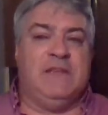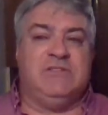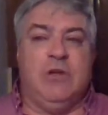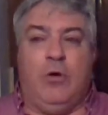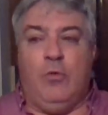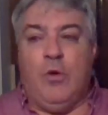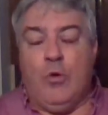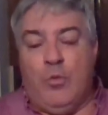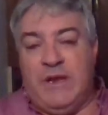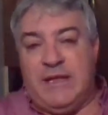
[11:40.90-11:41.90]

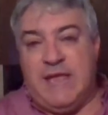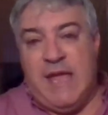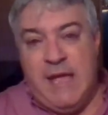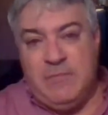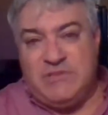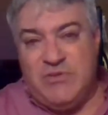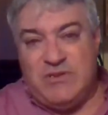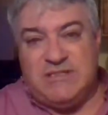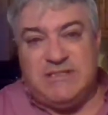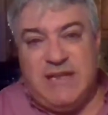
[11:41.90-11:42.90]
So when it came to
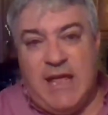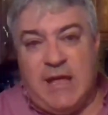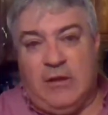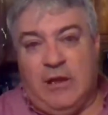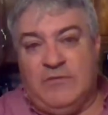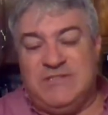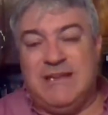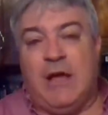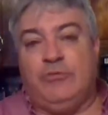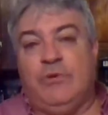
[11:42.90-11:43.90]
the sale of
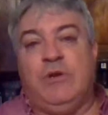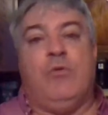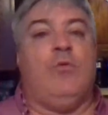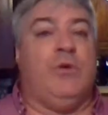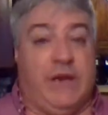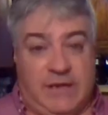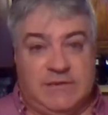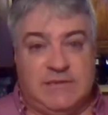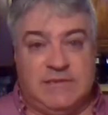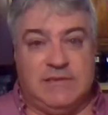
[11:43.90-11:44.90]
sound
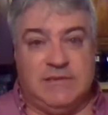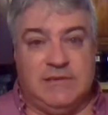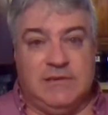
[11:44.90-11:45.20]
recordings,